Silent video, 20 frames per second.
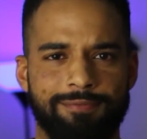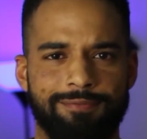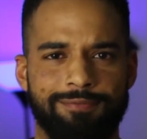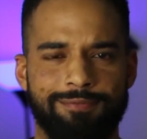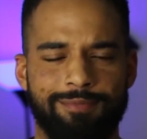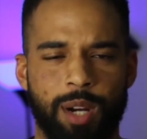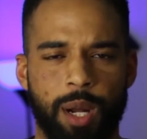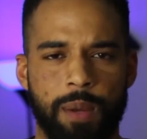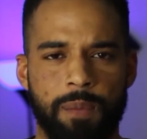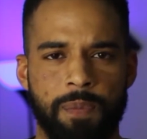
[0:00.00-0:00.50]

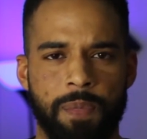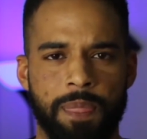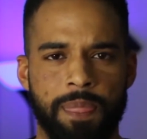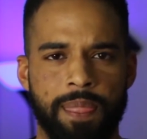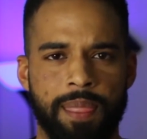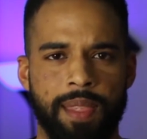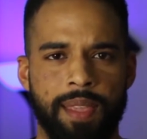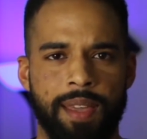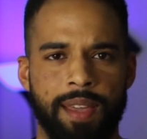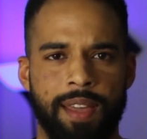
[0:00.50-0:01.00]
right?
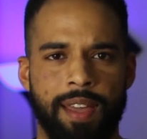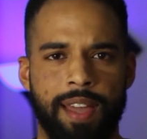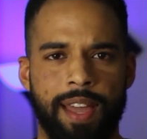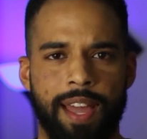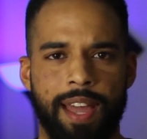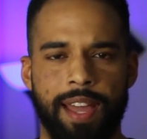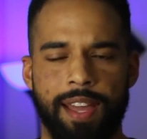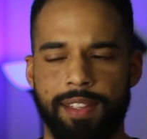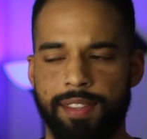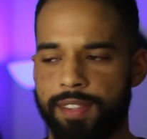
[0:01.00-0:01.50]

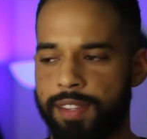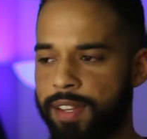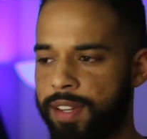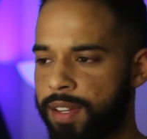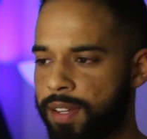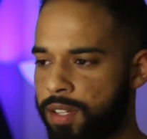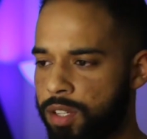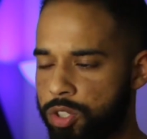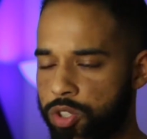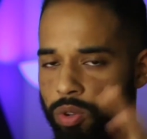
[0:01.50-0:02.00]
And
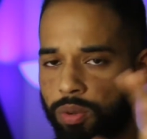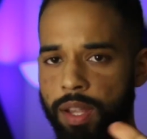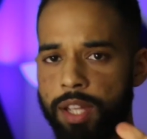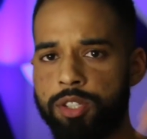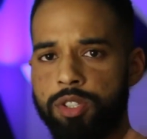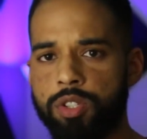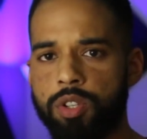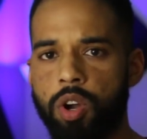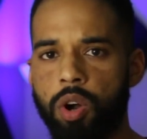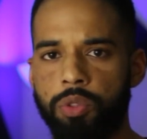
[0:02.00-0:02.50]
so
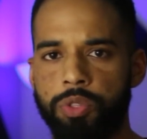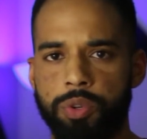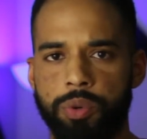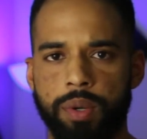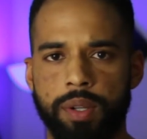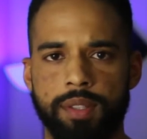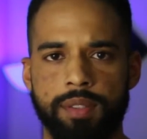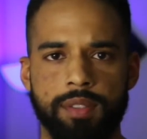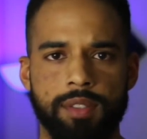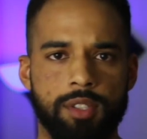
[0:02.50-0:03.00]
let's go through
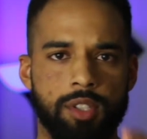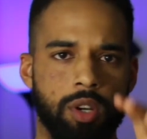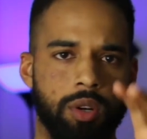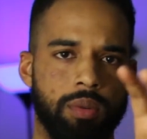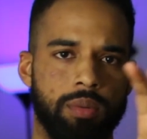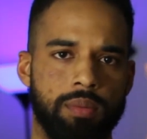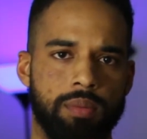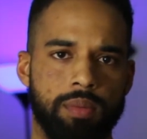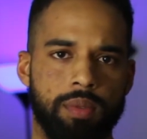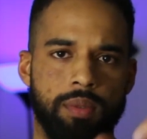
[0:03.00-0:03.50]
it. So
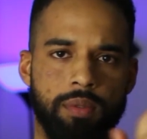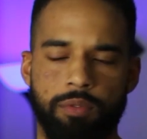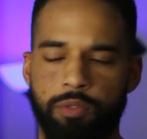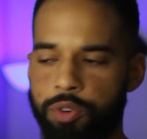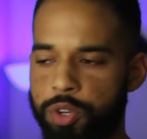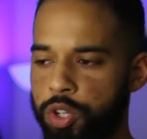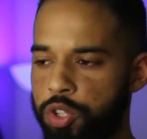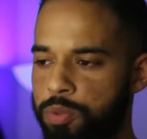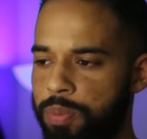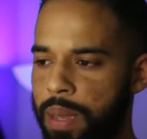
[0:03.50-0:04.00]
for
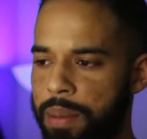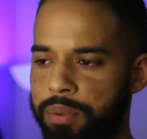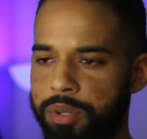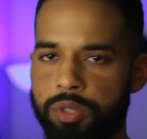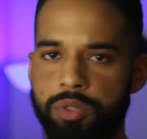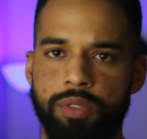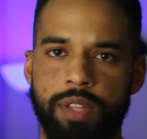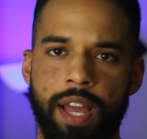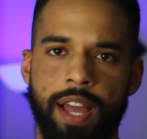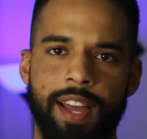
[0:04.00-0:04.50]
you to be able to
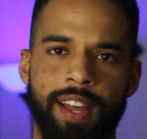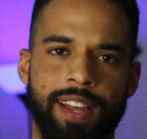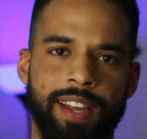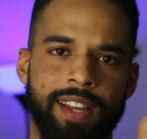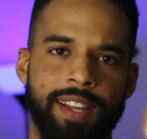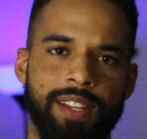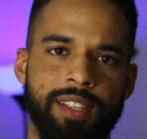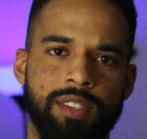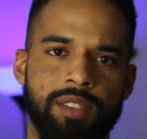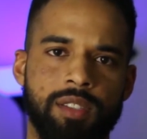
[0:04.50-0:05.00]
do that,
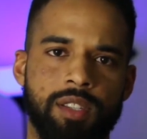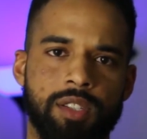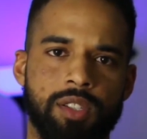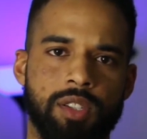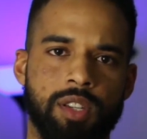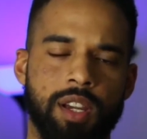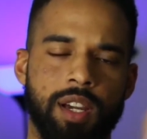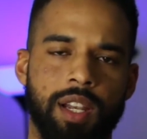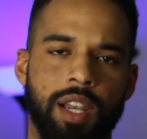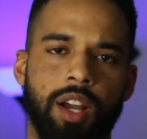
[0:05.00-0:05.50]

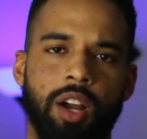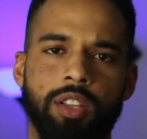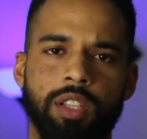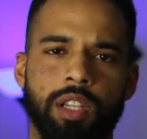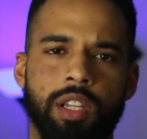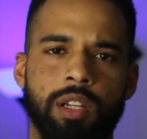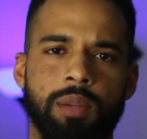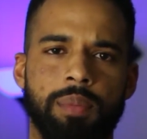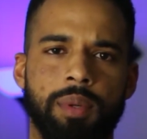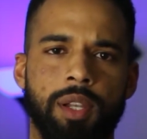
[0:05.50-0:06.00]
just click on the
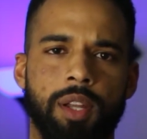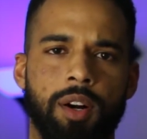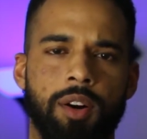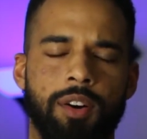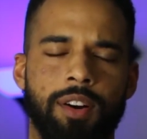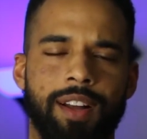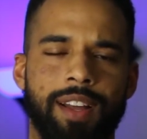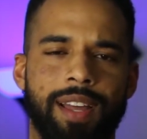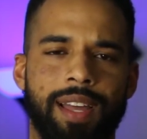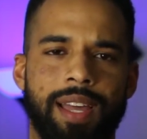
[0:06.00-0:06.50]
link
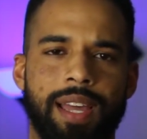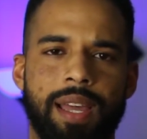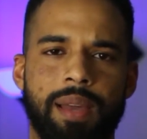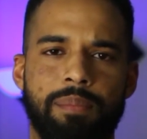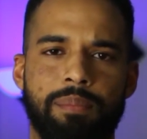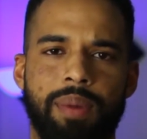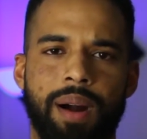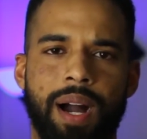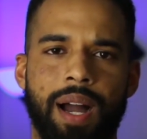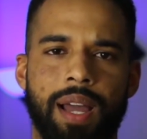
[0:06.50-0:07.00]
below
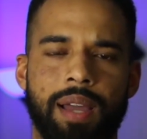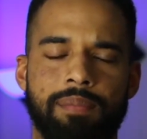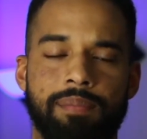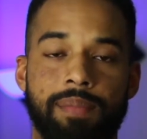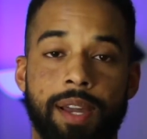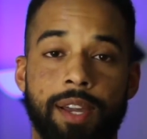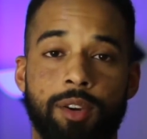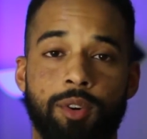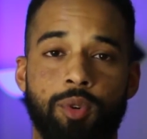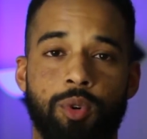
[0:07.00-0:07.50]
and buy my
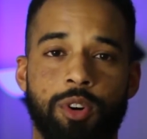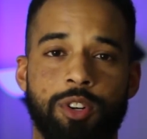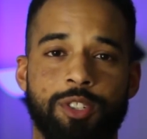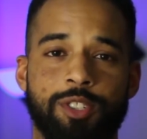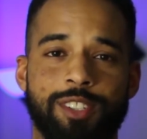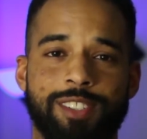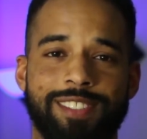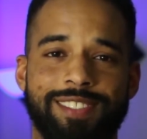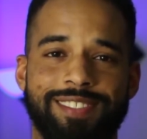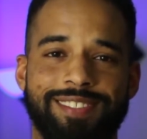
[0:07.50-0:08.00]

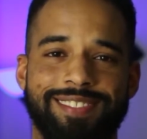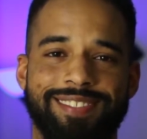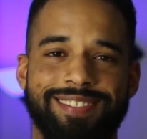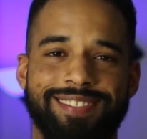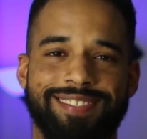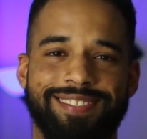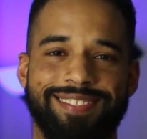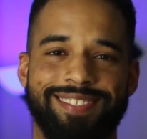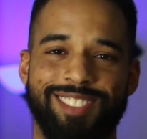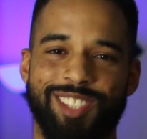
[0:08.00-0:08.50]
course.
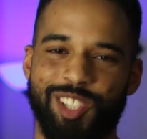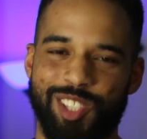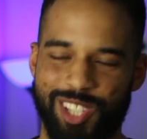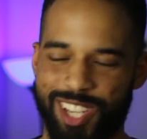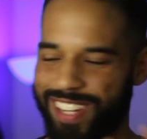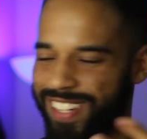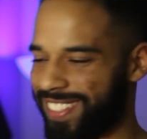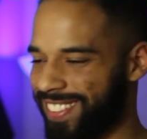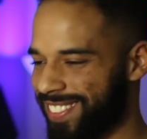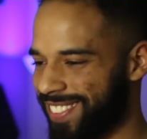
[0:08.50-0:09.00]
Just
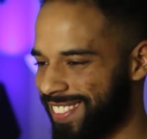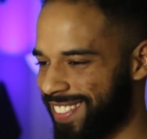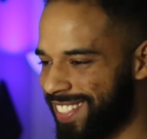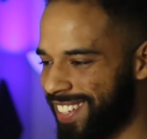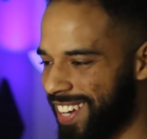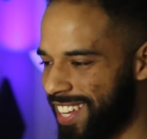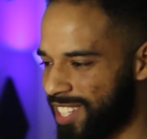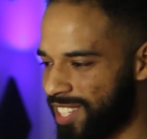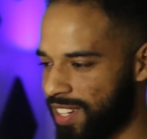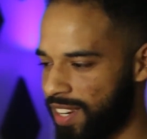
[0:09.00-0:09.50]
kidding.
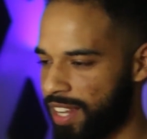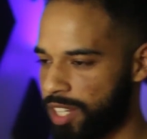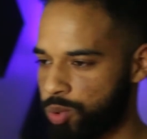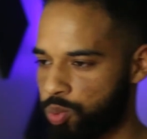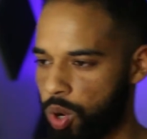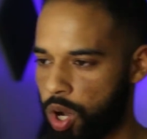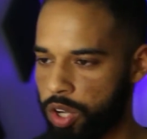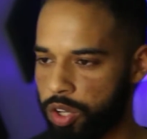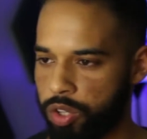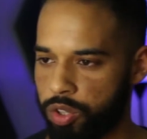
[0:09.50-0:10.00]
Let's
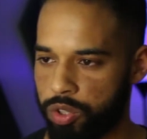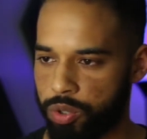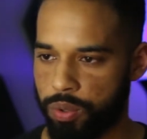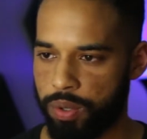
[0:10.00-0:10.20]
walk you through